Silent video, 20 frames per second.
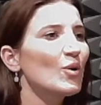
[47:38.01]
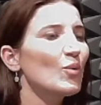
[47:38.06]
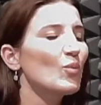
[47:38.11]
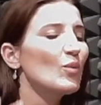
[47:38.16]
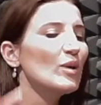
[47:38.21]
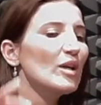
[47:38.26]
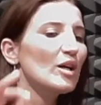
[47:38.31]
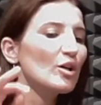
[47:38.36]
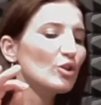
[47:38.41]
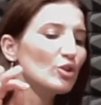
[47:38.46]

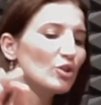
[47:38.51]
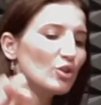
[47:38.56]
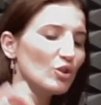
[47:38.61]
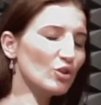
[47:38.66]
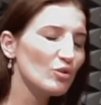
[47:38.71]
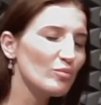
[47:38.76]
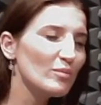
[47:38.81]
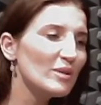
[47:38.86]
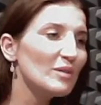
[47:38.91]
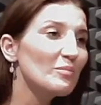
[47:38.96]
We are
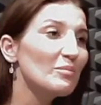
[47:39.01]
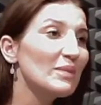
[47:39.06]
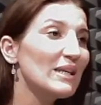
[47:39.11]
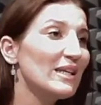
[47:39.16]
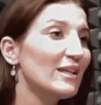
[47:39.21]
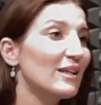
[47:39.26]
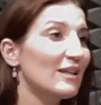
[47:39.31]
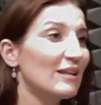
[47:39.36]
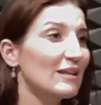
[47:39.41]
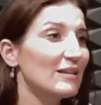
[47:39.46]
human
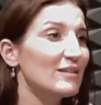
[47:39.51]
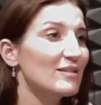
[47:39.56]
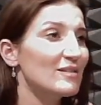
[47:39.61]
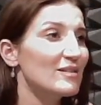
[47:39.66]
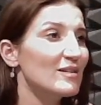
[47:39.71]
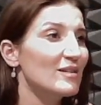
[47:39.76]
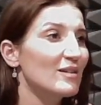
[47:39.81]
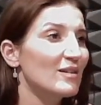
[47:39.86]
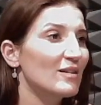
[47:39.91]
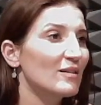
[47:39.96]

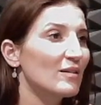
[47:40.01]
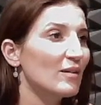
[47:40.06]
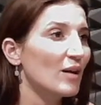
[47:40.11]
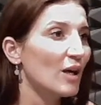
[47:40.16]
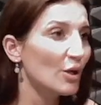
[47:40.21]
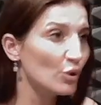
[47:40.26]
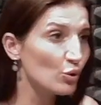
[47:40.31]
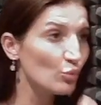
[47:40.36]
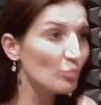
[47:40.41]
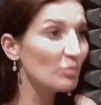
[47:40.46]
beings.
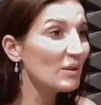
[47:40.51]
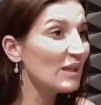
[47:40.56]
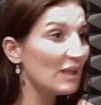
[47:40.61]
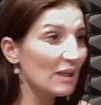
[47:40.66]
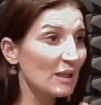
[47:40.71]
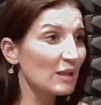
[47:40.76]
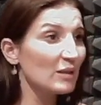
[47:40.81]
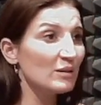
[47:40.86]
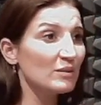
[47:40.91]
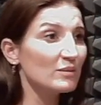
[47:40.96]
Are you
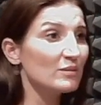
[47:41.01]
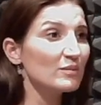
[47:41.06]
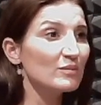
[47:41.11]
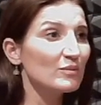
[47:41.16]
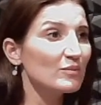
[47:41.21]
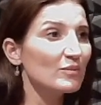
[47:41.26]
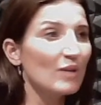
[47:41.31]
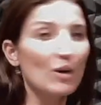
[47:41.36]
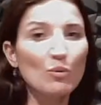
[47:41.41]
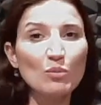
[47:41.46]
being?
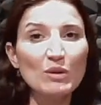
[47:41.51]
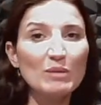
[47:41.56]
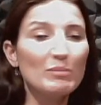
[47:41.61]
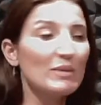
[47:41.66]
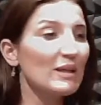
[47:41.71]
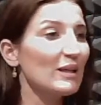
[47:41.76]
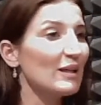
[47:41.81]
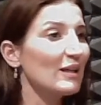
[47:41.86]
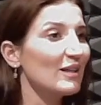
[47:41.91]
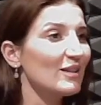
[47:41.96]
Are we
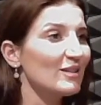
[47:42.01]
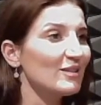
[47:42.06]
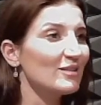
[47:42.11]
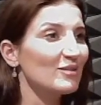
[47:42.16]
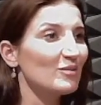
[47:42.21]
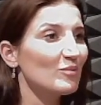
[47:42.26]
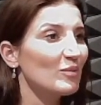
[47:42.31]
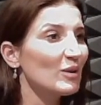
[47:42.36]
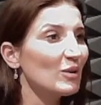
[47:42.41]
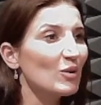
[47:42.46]
being?
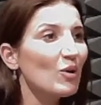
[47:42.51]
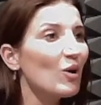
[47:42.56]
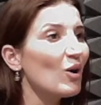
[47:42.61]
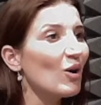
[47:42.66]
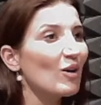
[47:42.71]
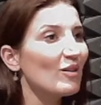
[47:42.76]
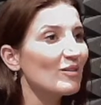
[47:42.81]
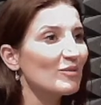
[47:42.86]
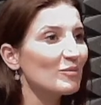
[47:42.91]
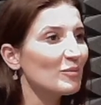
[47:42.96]
We're
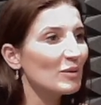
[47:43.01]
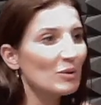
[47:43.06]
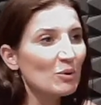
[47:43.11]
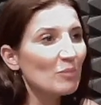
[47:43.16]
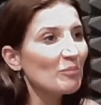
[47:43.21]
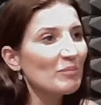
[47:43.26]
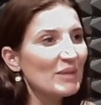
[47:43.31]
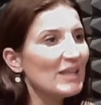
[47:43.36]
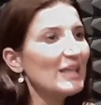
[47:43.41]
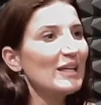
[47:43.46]
not. We're
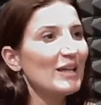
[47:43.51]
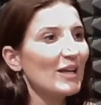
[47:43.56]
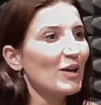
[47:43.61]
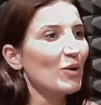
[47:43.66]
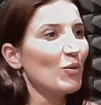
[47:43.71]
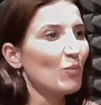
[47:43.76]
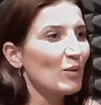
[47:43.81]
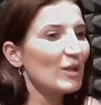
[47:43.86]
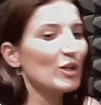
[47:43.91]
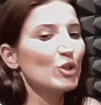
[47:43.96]
not
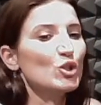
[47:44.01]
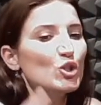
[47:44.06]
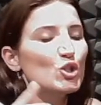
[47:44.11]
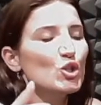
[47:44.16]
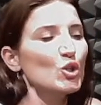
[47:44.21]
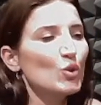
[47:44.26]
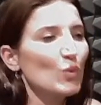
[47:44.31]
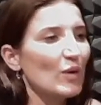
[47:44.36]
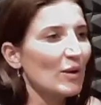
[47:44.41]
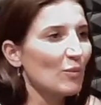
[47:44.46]
being. We are
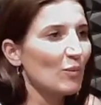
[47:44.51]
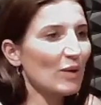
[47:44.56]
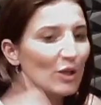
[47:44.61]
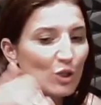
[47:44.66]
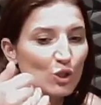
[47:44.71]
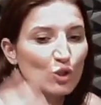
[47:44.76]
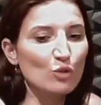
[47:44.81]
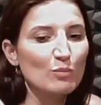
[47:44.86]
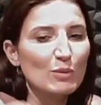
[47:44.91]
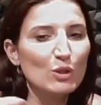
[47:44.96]
doing. We're
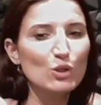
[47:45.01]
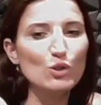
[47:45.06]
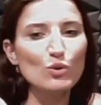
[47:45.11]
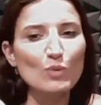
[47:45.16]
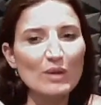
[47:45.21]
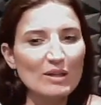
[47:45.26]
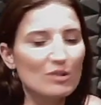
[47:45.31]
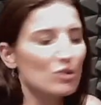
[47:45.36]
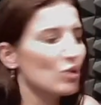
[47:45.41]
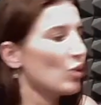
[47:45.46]
human
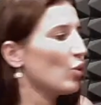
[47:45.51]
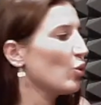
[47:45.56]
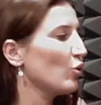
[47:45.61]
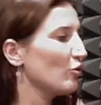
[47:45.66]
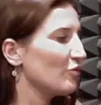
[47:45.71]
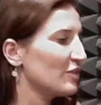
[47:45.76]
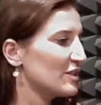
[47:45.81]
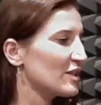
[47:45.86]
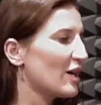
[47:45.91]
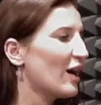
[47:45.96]
doings all
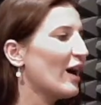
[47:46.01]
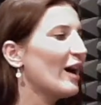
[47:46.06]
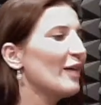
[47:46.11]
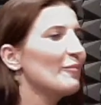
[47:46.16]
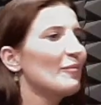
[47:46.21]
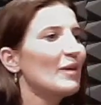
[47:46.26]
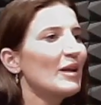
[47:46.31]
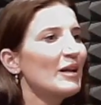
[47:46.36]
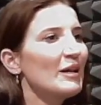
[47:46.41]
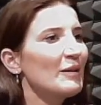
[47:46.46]
the
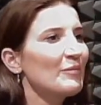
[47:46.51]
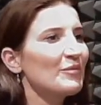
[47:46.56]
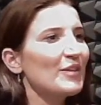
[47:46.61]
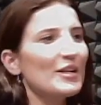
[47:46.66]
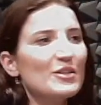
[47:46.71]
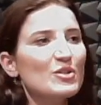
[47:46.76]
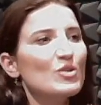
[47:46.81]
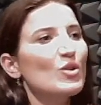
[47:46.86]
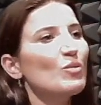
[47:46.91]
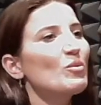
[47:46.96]
time.
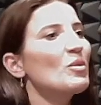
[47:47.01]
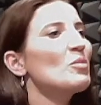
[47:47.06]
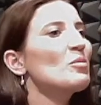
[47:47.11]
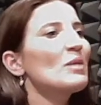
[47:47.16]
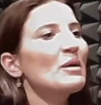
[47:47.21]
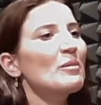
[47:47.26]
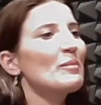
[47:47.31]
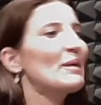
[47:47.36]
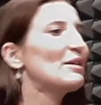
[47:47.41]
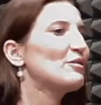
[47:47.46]
That's not what
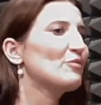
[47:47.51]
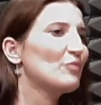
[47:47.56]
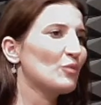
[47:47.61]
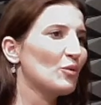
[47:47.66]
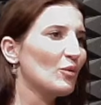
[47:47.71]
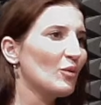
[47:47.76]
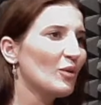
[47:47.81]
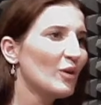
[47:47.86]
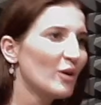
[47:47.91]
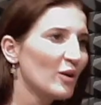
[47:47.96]
we're meant
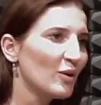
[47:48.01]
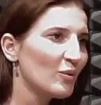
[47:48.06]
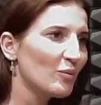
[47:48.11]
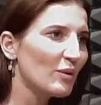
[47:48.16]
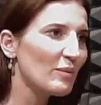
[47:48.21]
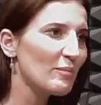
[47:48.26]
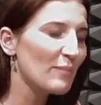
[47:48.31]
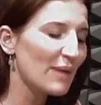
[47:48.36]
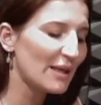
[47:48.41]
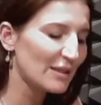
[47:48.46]
for.
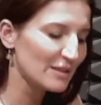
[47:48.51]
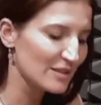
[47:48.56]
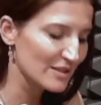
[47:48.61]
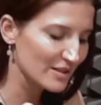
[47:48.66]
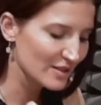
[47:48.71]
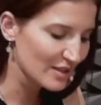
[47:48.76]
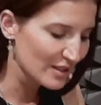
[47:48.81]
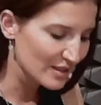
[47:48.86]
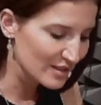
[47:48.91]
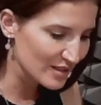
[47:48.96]
We're meant
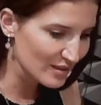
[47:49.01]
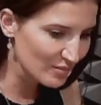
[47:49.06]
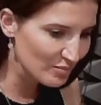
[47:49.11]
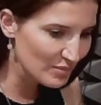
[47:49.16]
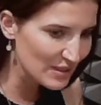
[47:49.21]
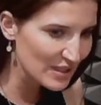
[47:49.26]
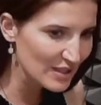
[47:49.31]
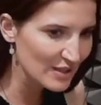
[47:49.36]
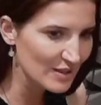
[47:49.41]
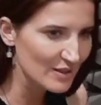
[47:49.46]
to
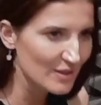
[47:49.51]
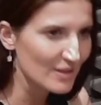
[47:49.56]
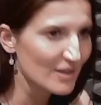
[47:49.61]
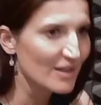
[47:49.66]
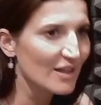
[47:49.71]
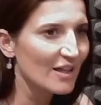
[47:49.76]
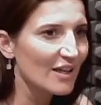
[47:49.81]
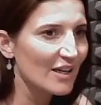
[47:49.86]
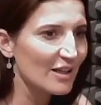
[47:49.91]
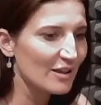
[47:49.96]
be
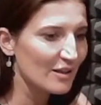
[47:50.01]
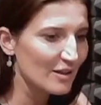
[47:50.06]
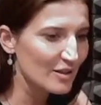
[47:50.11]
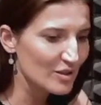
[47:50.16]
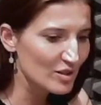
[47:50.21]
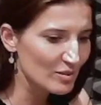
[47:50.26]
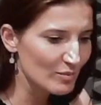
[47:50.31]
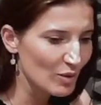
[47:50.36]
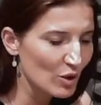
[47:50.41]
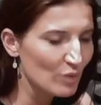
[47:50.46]
in
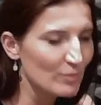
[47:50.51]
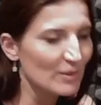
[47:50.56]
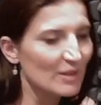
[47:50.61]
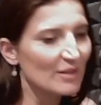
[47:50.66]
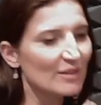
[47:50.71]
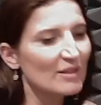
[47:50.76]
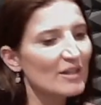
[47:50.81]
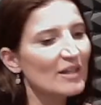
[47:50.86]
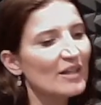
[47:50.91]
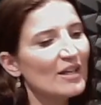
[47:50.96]
this
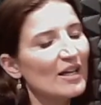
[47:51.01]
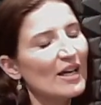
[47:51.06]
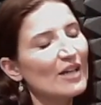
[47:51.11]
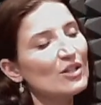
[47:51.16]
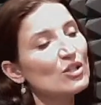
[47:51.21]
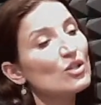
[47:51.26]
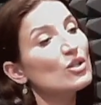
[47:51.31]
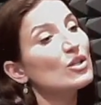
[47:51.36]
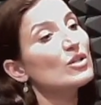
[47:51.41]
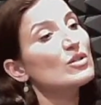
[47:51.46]
moment.
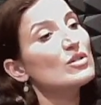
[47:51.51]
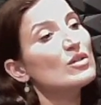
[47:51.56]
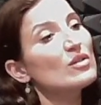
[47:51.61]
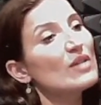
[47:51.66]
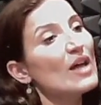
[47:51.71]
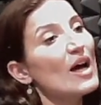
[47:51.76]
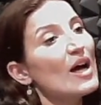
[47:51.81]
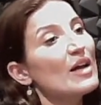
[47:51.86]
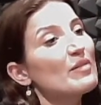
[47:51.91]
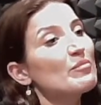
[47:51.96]
And you can do
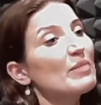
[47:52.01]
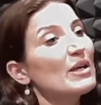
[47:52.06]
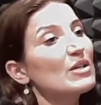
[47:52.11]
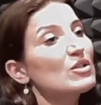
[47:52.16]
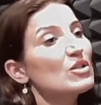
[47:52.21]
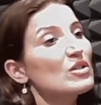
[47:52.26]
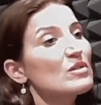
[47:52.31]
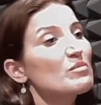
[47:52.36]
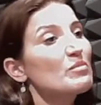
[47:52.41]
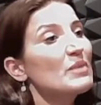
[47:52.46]
that by
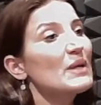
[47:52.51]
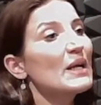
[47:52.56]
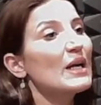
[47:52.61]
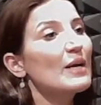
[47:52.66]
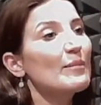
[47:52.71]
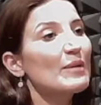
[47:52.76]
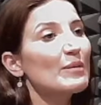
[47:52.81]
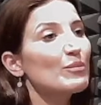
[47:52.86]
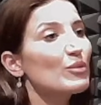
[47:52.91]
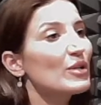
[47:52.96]
just
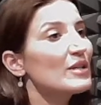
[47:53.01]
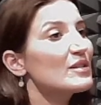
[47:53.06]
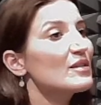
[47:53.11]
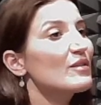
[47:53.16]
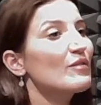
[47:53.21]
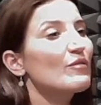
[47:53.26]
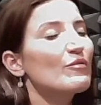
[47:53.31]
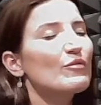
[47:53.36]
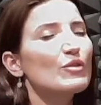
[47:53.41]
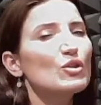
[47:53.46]
becoming
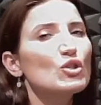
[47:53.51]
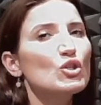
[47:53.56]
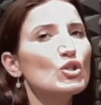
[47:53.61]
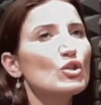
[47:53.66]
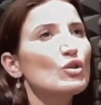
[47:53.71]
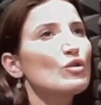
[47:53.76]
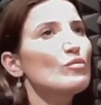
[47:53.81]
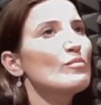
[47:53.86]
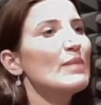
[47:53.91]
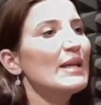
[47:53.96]
present for
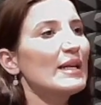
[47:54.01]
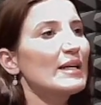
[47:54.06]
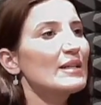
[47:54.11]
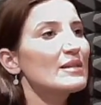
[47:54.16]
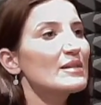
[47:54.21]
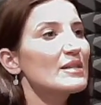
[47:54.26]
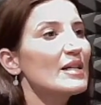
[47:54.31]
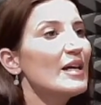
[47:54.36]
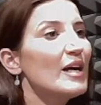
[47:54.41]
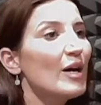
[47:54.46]
2
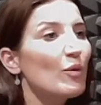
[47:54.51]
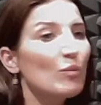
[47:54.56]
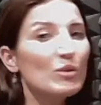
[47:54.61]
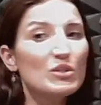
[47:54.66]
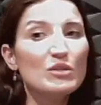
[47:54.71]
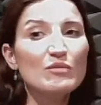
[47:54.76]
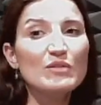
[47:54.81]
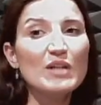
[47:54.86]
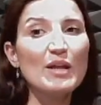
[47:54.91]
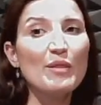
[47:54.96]
minutes.
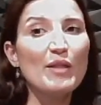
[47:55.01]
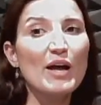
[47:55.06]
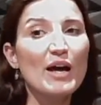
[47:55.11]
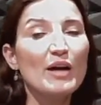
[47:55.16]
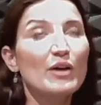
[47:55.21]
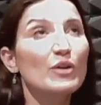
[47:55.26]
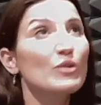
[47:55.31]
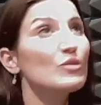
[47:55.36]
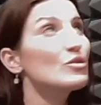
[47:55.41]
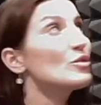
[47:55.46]
Once you've done
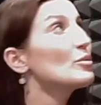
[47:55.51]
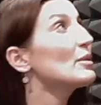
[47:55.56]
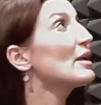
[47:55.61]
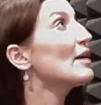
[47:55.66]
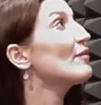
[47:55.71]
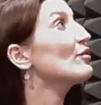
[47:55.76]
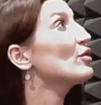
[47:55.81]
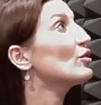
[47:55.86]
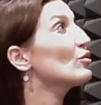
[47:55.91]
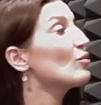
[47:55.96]
that, do
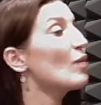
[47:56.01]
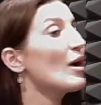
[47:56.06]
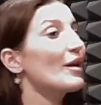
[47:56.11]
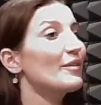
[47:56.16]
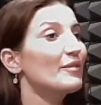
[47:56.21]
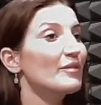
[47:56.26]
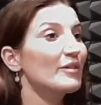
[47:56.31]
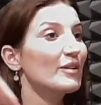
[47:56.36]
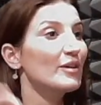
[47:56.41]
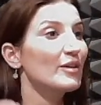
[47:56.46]
whatever you
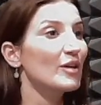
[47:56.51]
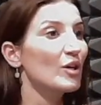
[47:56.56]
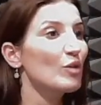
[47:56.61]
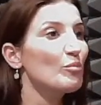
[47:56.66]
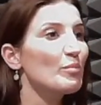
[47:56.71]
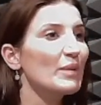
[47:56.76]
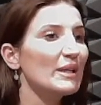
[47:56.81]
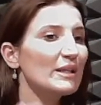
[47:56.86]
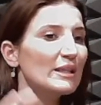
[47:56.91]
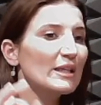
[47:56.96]
want,
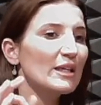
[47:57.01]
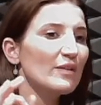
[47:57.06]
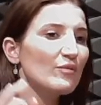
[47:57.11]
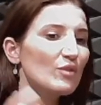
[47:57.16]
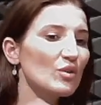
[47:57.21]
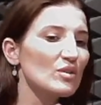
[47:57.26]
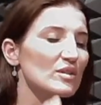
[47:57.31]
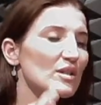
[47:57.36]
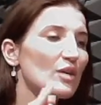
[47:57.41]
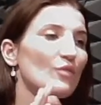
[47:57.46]
but give
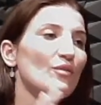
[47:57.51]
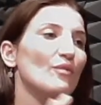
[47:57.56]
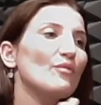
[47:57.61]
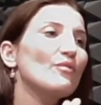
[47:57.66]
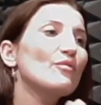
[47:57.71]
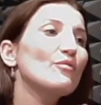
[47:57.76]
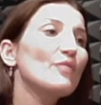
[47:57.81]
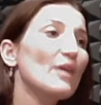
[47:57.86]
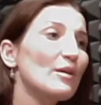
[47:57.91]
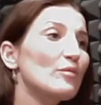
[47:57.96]
yourself
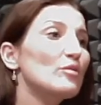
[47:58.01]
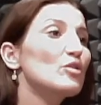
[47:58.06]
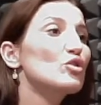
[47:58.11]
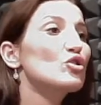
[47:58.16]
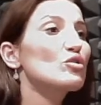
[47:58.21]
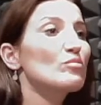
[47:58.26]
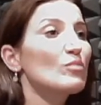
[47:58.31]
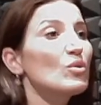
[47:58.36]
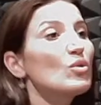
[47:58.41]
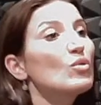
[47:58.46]
very
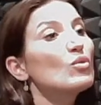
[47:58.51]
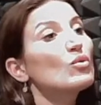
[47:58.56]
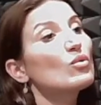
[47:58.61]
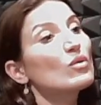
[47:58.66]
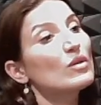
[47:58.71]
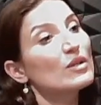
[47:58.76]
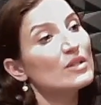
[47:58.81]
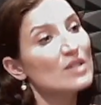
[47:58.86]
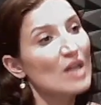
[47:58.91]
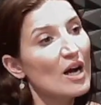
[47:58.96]
small
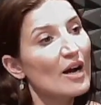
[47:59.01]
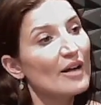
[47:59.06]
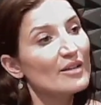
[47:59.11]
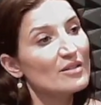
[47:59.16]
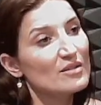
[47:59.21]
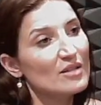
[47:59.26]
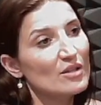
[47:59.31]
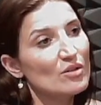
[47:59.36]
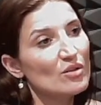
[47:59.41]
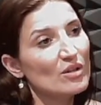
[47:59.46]

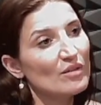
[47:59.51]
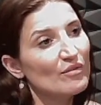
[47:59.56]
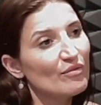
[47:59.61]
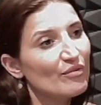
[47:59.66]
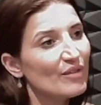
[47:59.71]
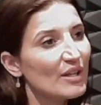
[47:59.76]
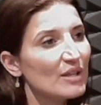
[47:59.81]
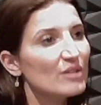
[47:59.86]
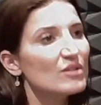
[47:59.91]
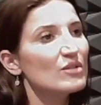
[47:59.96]
tasks that you can
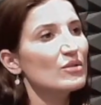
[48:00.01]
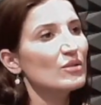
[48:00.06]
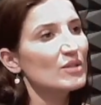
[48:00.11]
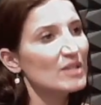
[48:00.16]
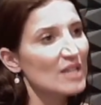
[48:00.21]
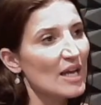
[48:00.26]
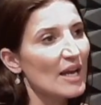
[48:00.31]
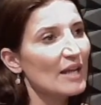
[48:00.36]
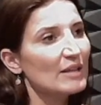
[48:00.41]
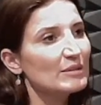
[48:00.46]
fit into your
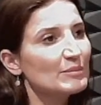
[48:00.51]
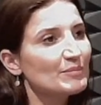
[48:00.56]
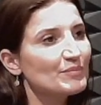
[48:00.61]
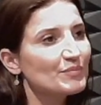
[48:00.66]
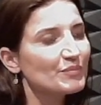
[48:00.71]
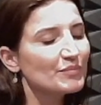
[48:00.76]
day.